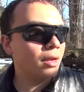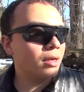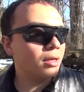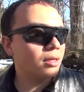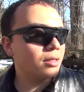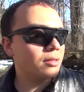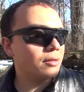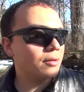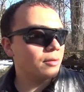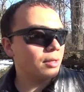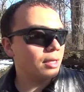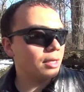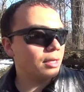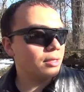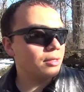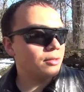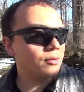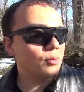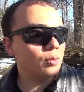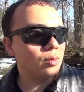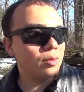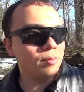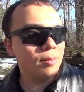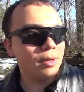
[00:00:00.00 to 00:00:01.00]
So these
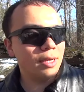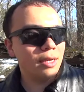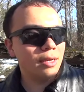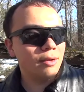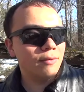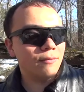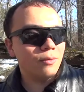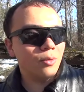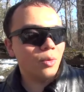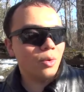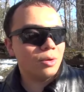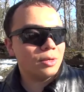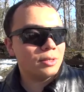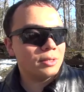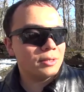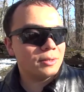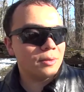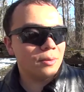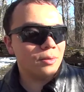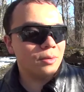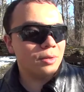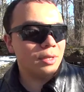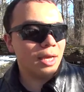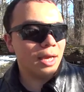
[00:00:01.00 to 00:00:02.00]
would be, of course,
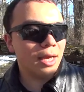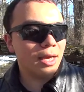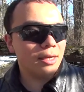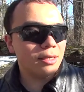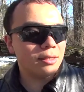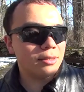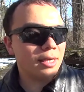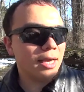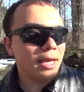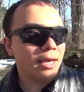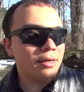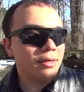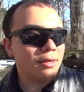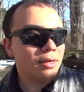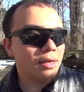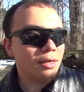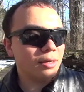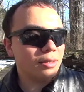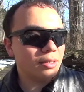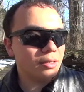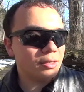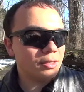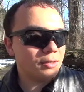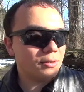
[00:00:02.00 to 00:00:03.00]
sold as
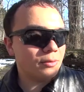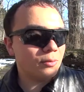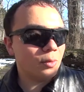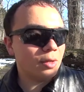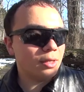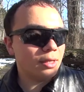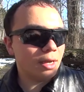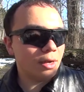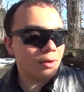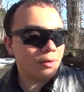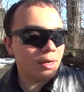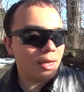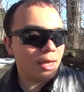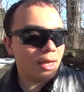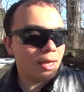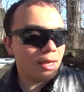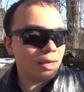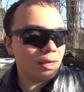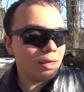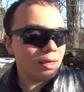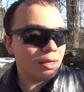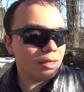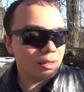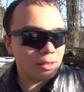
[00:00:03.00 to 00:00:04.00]
handguns without
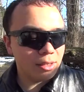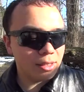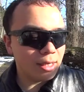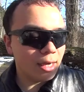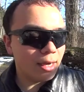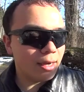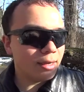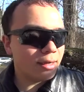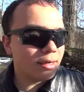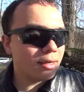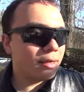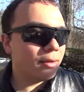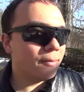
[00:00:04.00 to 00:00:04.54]
a stock,